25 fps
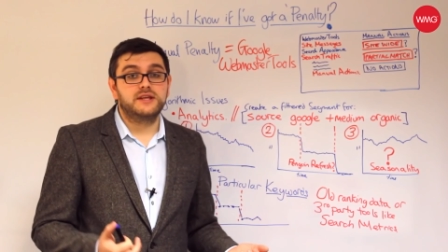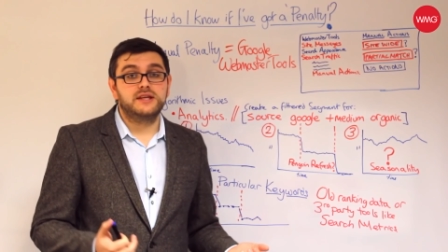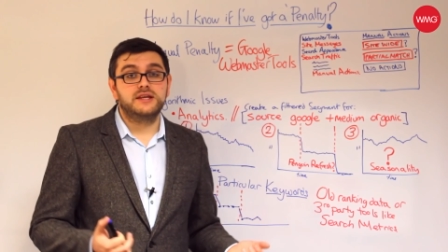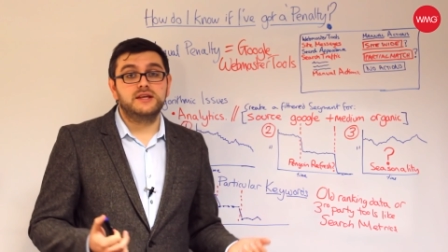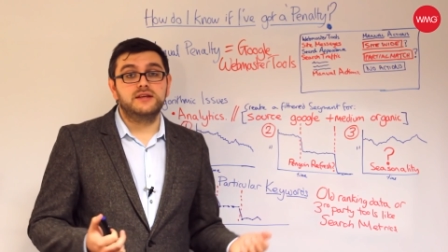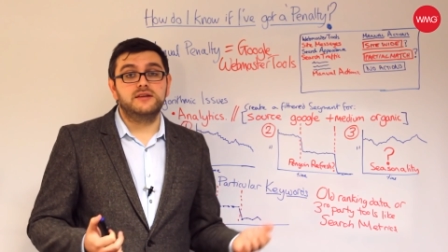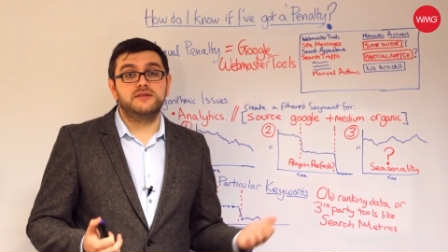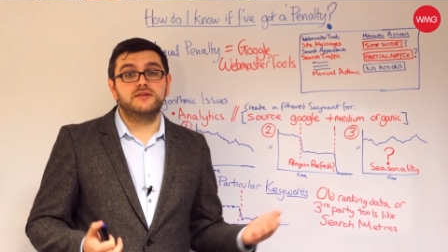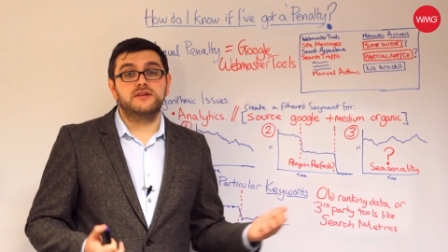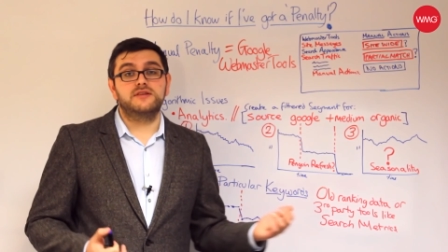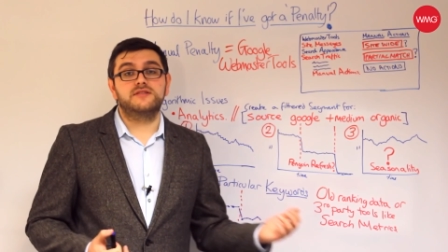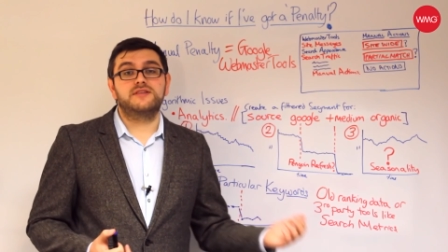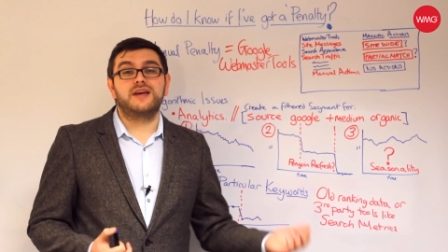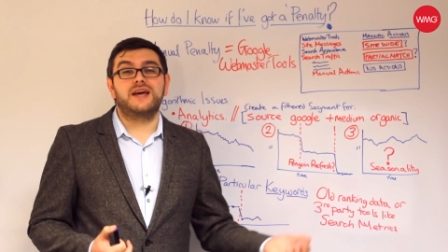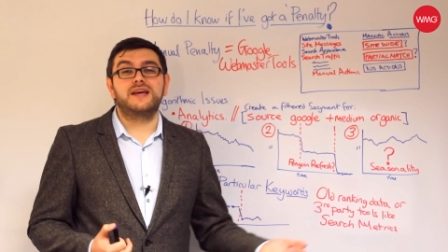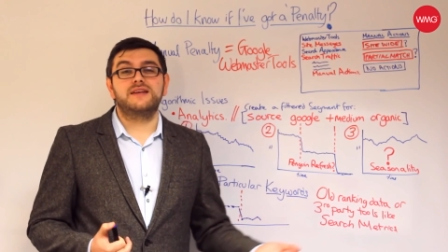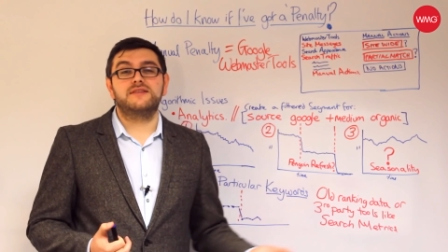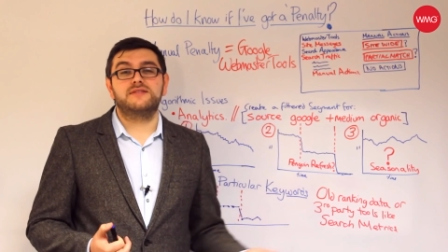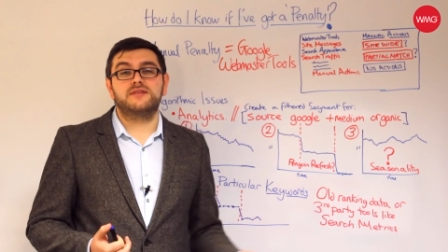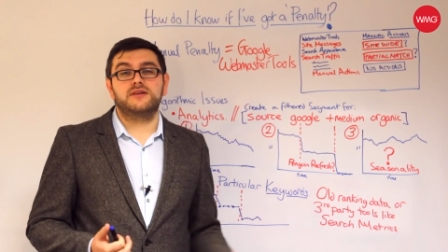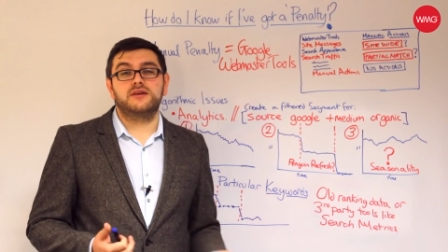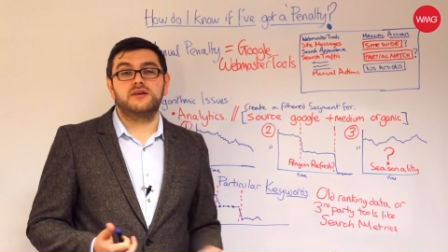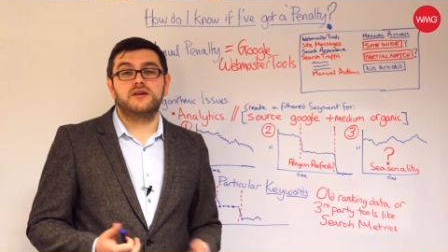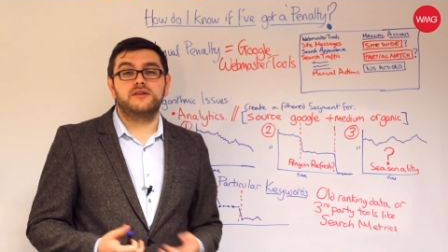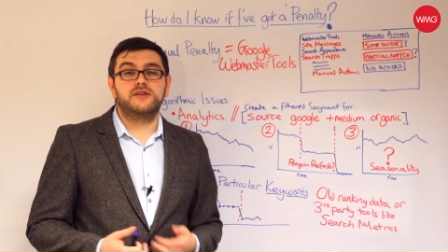the
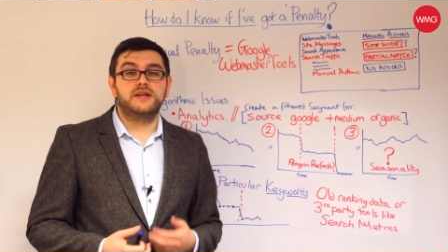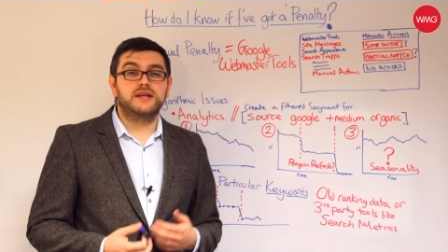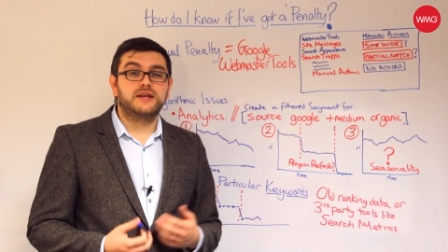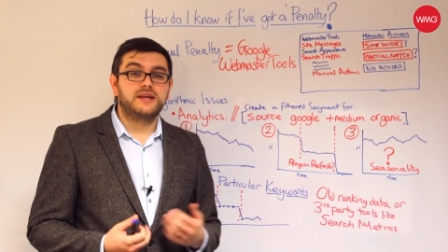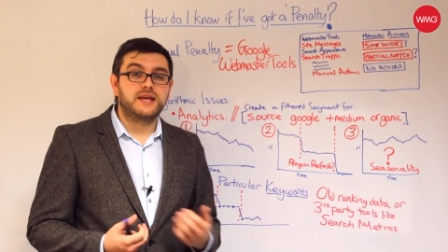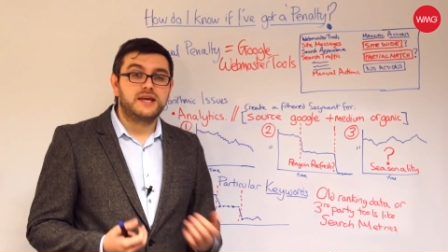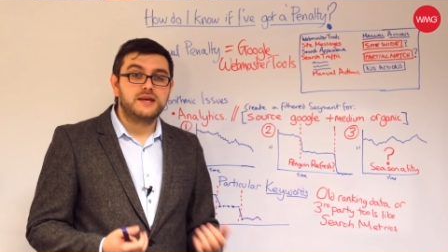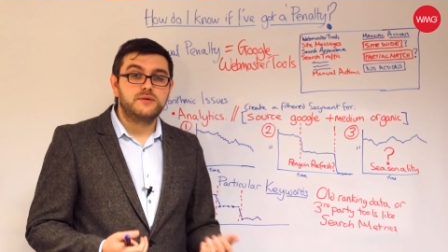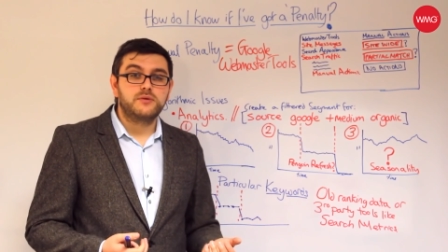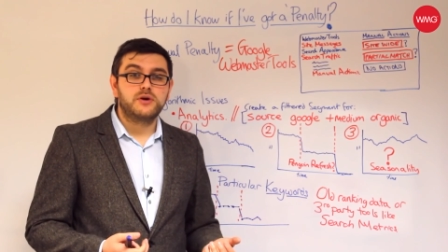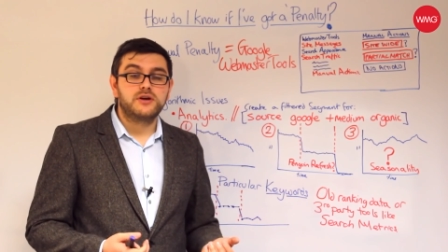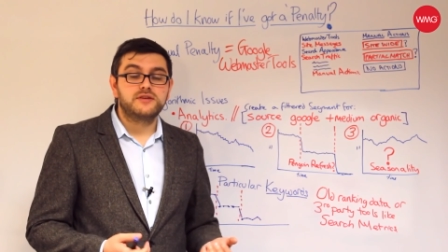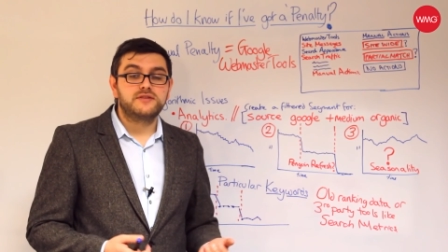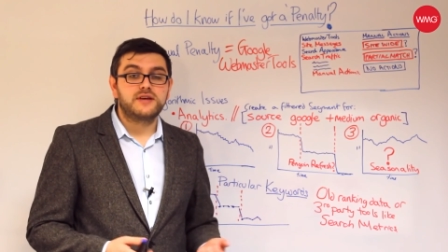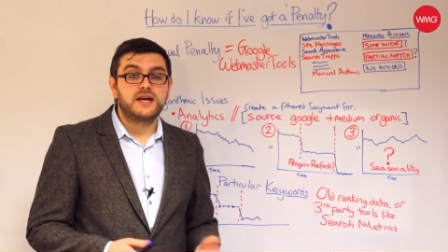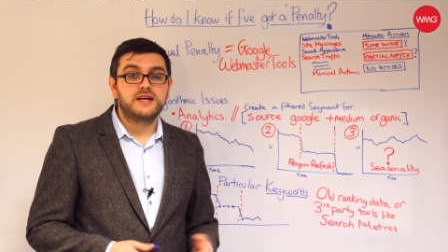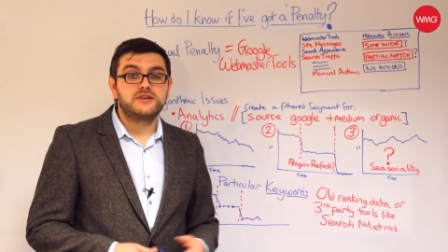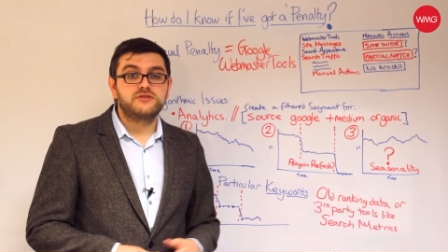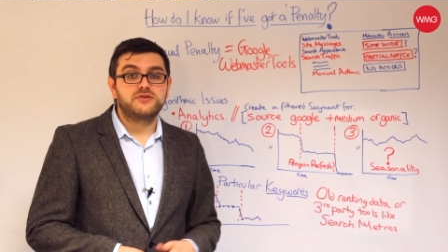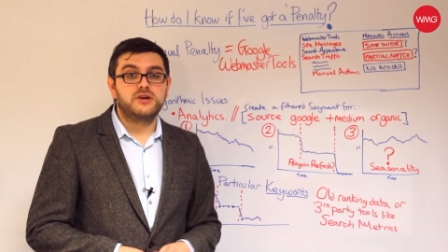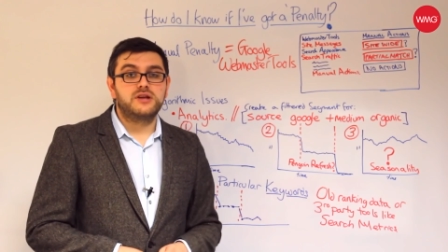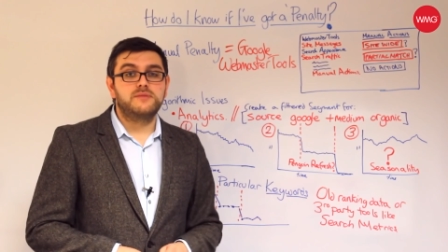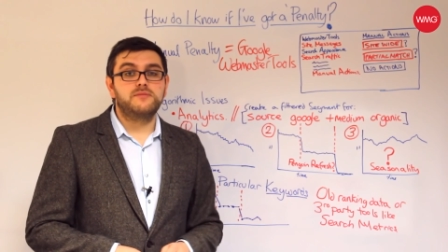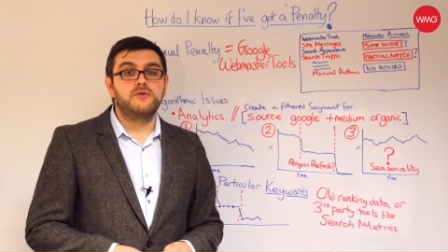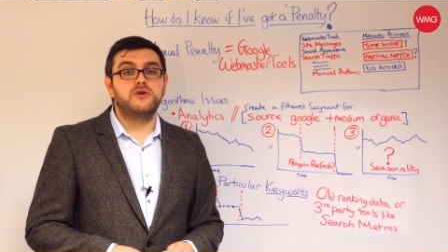data, the keyword
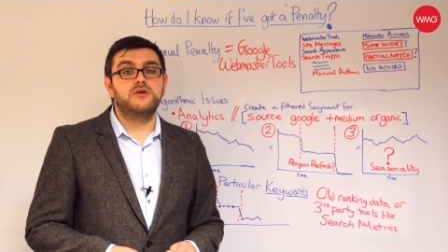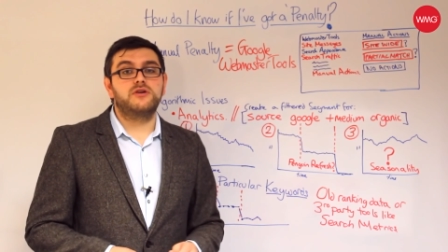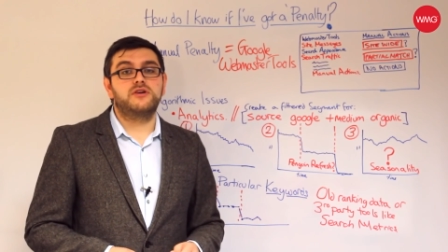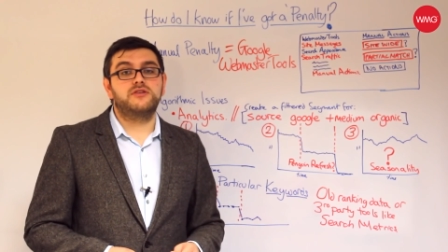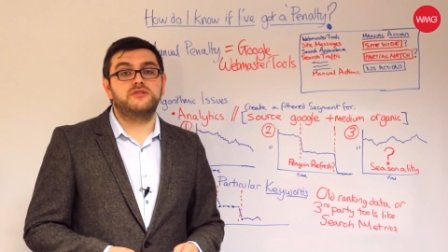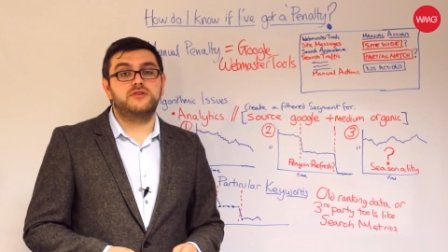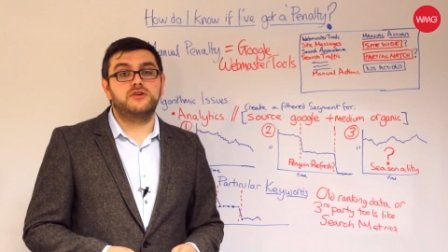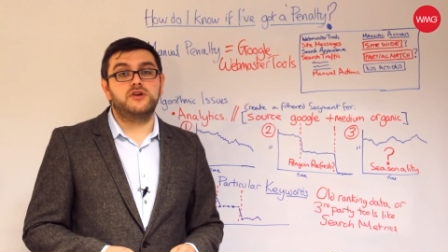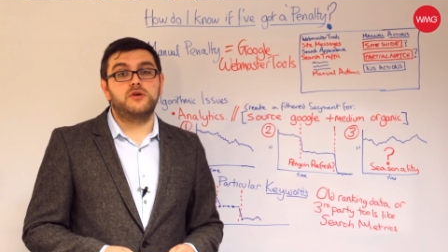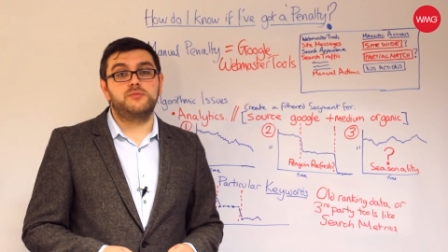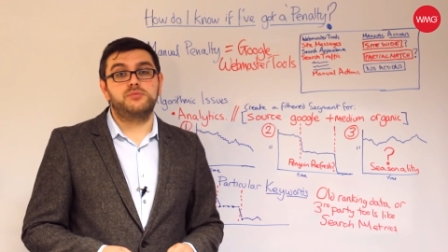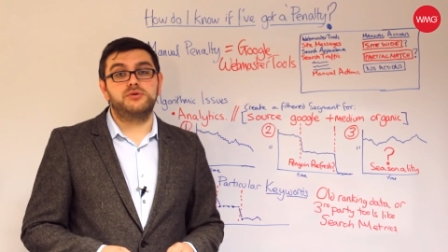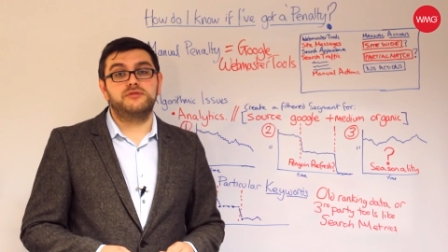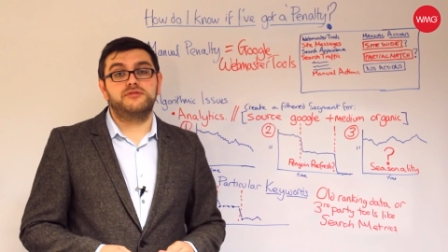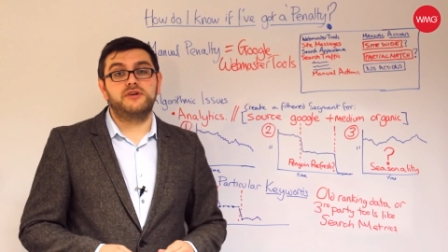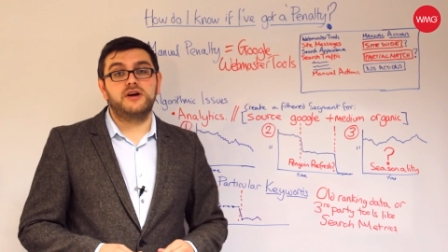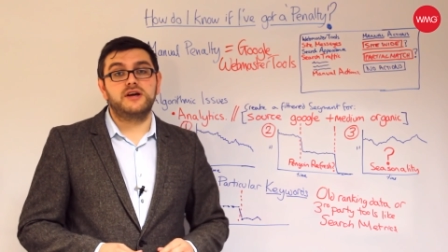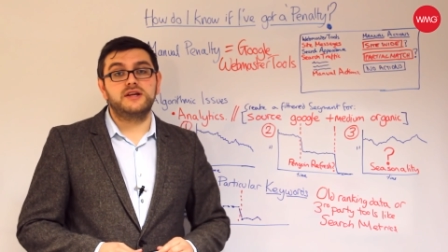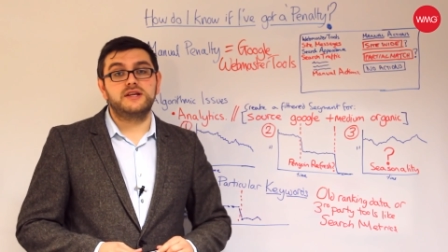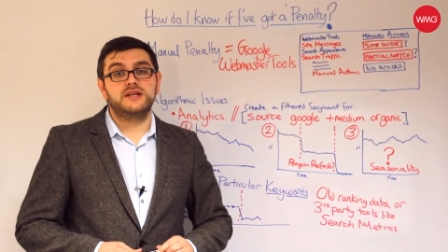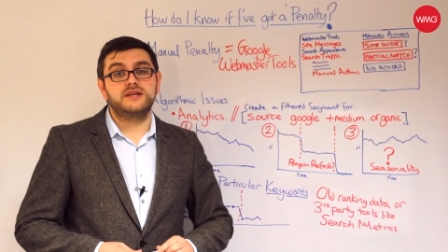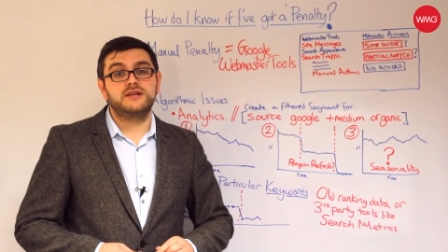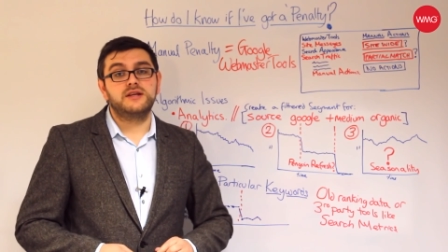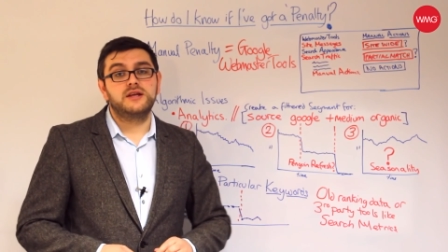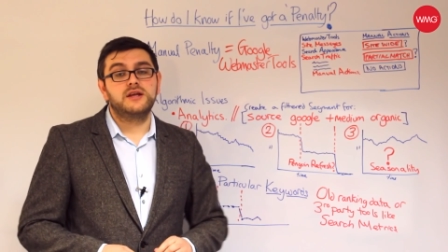data anymore, because they're not
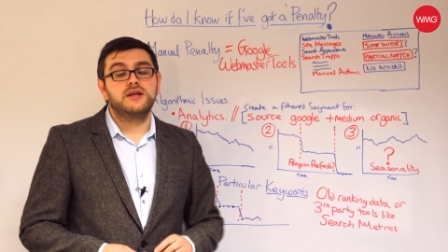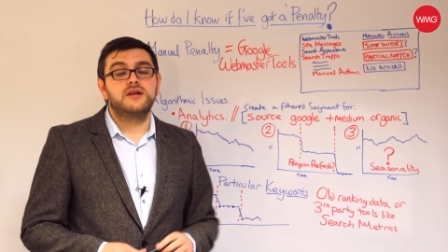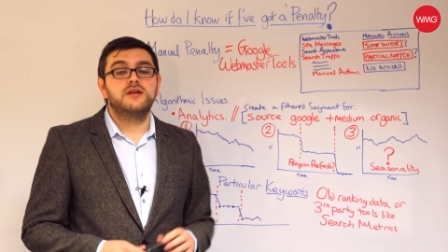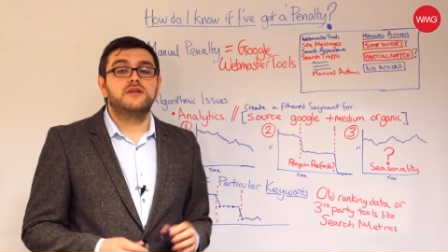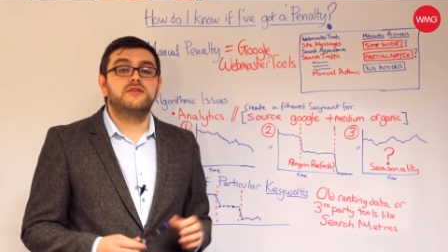provided.